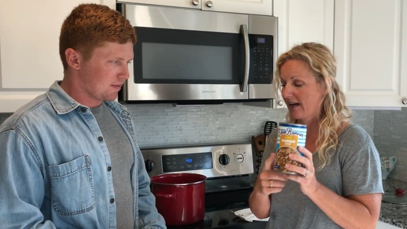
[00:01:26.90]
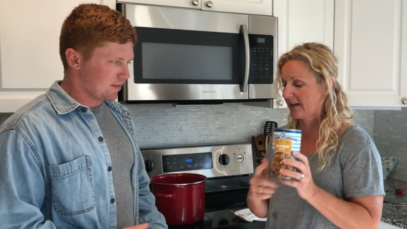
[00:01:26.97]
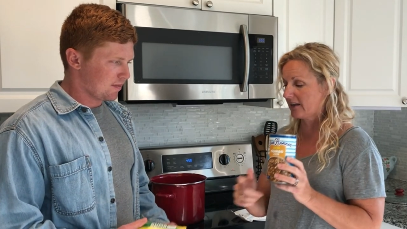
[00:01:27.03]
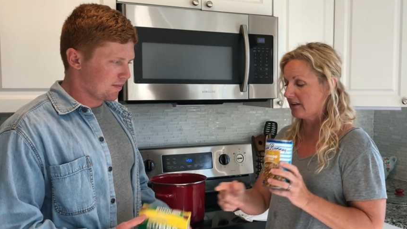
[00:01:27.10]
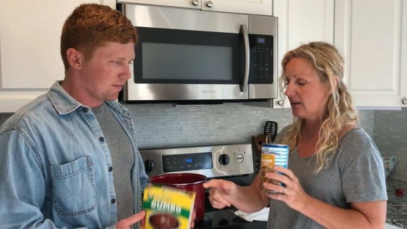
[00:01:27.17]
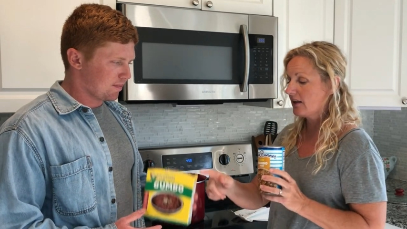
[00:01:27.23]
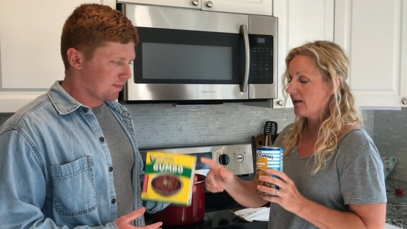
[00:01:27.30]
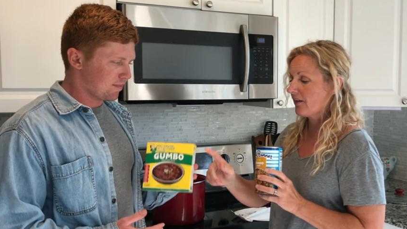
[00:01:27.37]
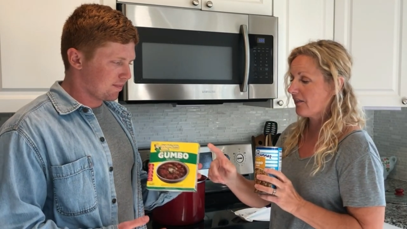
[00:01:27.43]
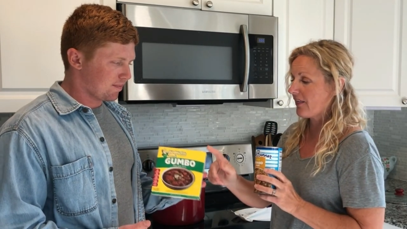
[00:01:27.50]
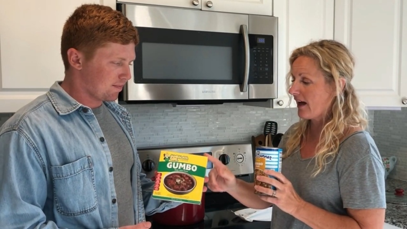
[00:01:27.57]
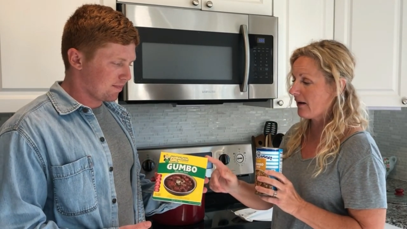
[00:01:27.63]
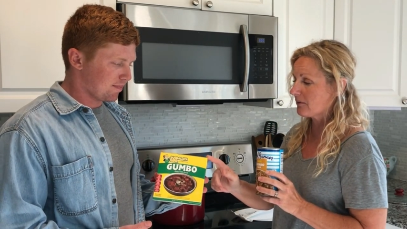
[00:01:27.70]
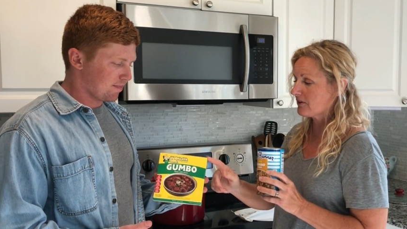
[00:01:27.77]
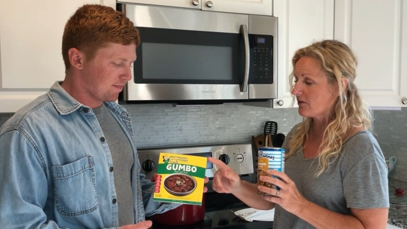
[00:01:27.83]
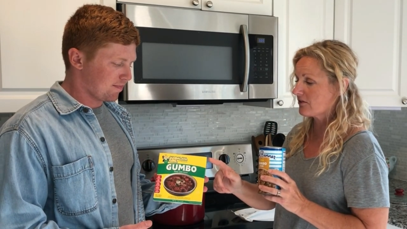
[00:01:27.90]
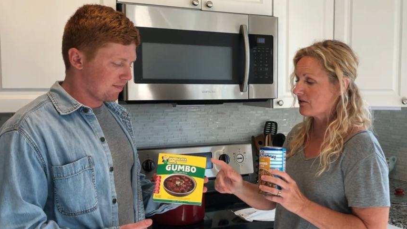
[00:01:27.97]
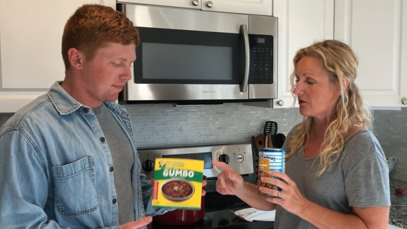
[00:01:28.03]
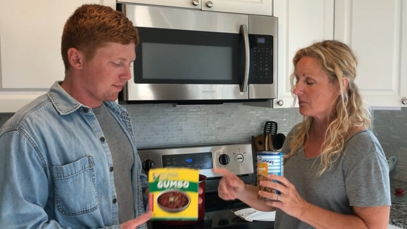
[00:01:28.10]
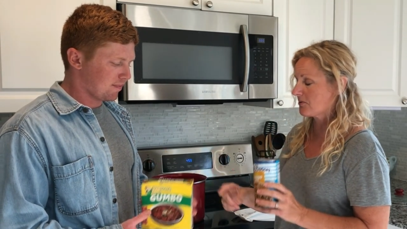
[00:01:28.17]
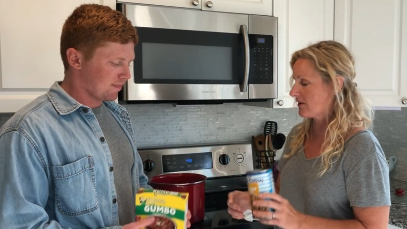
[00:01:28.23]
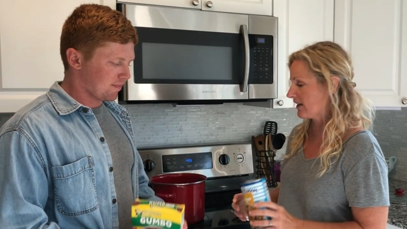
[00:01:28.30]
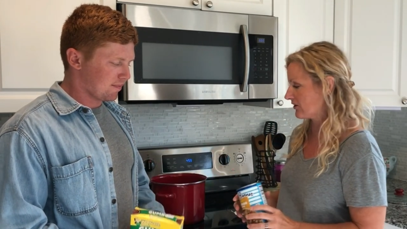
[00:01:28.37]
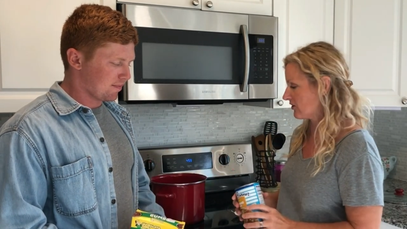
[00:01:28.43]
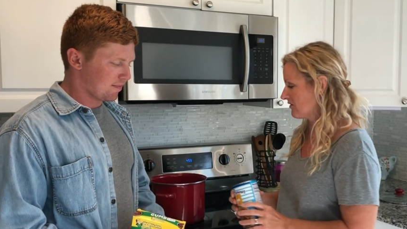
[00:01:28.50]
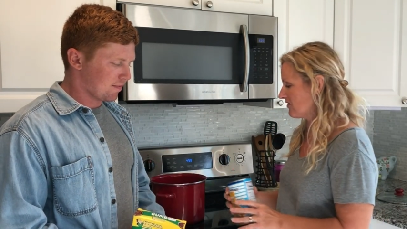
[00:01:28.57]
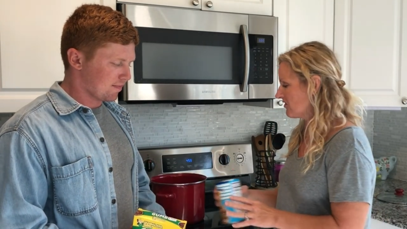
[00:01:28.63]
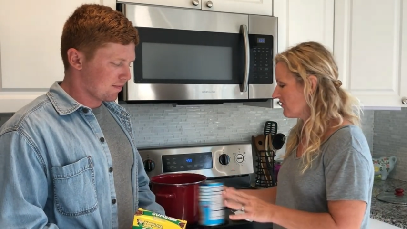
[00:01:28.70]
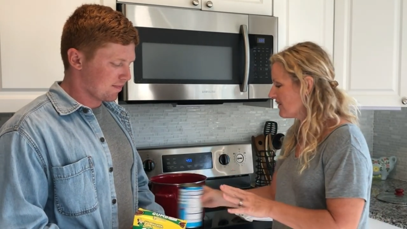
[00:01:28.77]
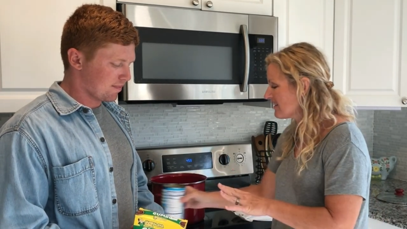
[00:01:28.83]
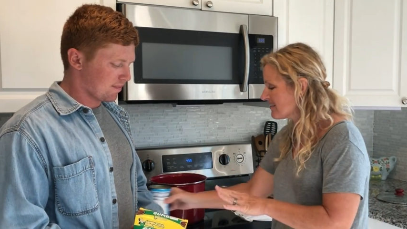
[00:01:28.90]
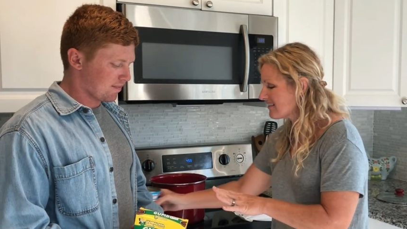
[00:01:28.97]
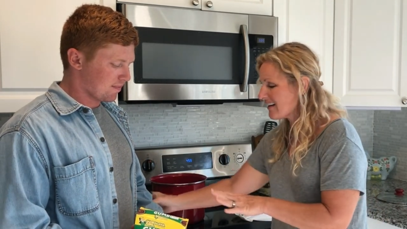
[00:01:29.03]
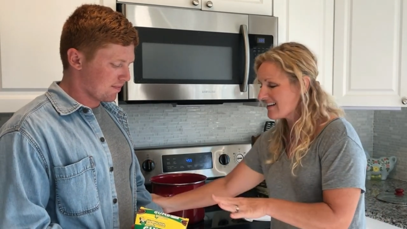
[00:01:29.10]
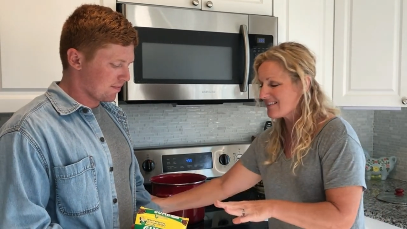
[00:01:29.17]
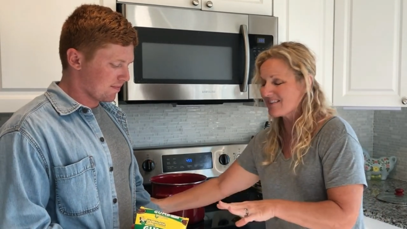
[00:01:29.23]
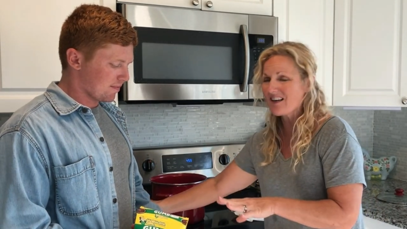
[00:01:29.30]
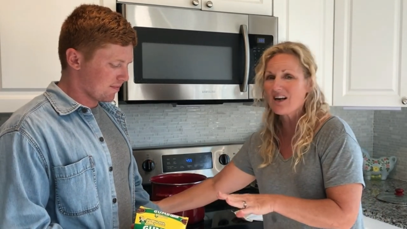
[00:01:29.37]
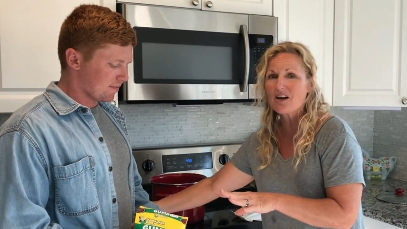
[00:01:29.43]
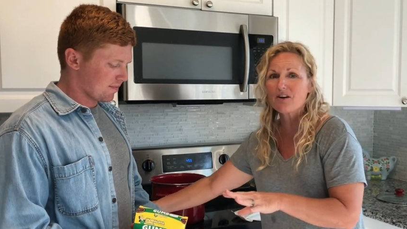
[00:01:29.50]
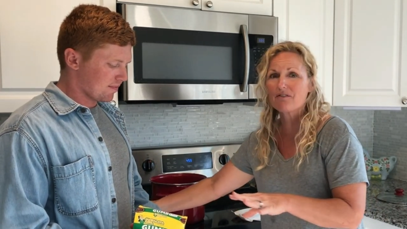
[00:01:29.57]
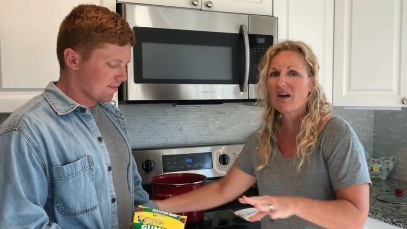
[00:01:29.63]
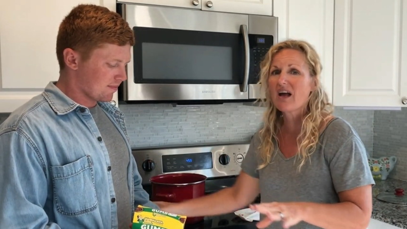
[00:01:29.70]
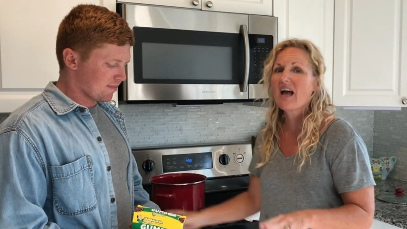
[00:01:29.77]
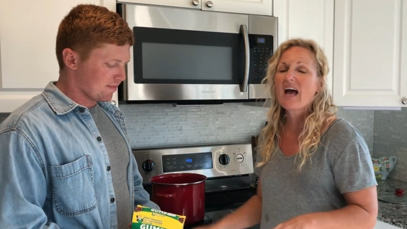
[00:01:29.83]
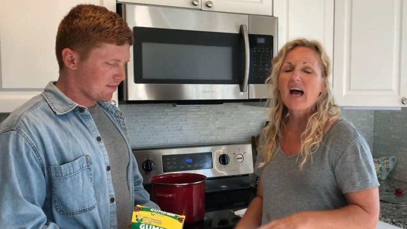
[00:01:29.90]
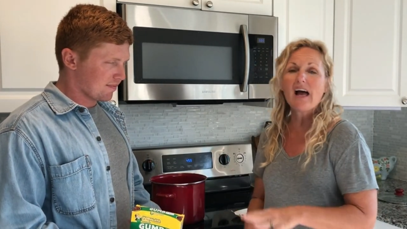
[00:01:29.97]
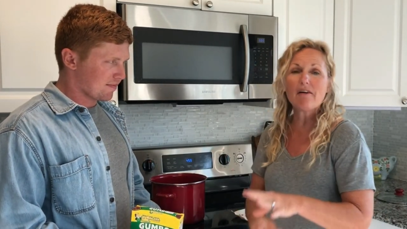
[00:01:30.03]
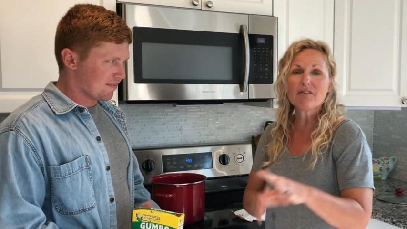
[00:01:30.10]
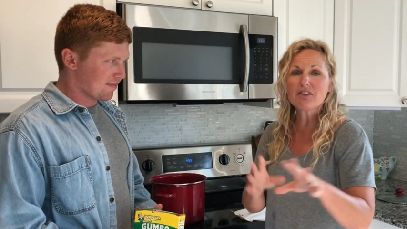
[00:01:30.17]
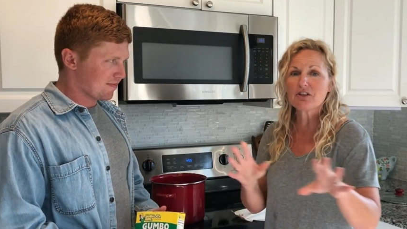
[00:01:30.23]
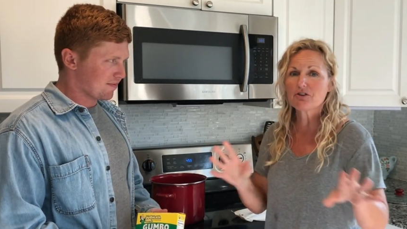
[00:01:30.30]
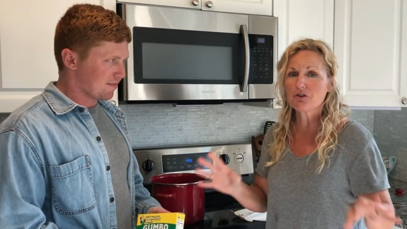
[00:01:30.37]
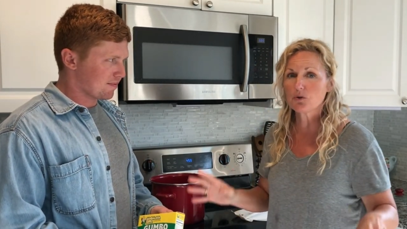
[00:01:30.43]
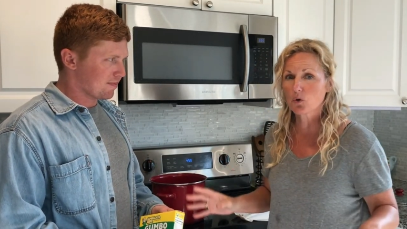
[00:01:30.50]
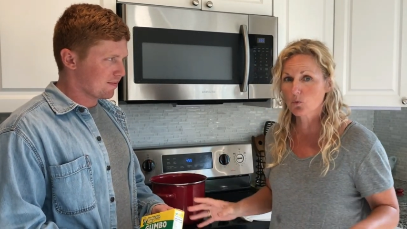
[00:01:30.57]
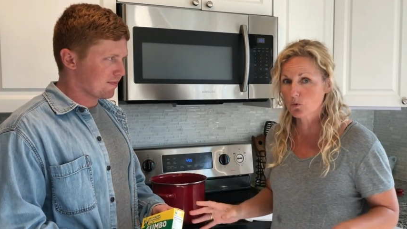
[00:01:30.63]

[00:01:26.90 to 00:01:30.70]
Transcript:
Speaker 1: aisle. That was the soup section. So this takes care of having to do a